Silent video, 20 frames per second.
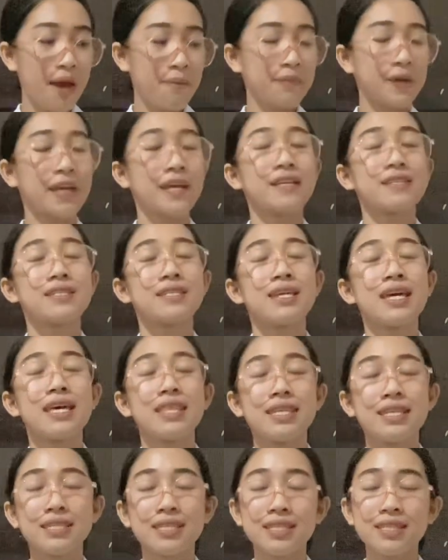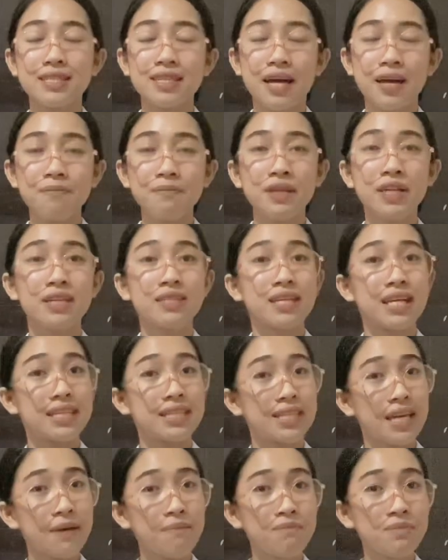Because this is done because
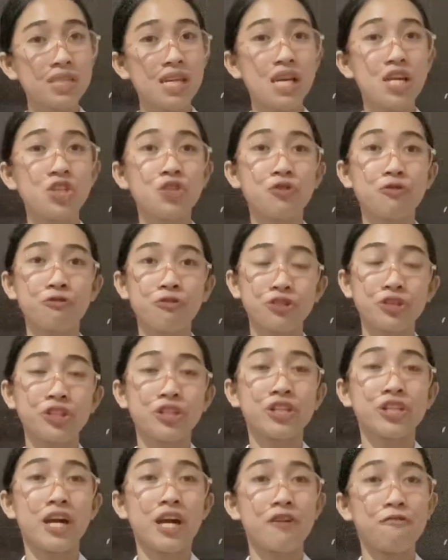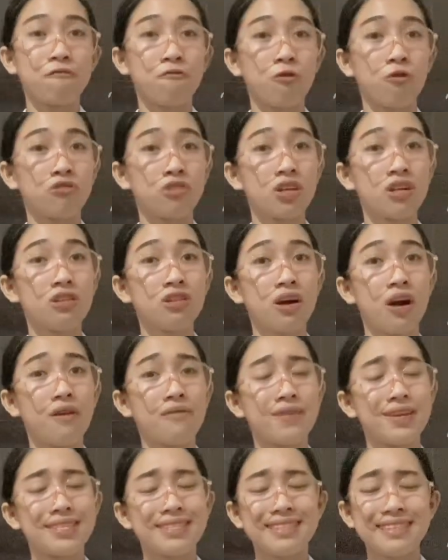attempting to further unfold the
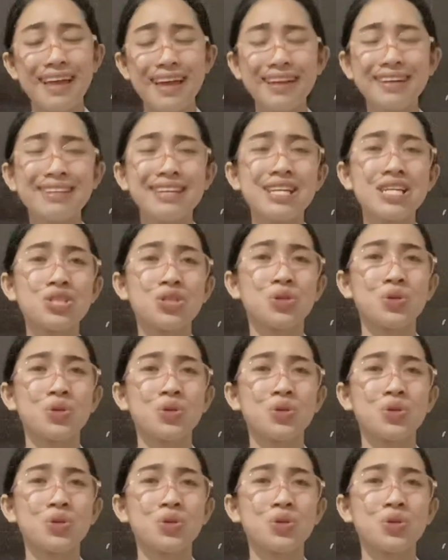glove is likely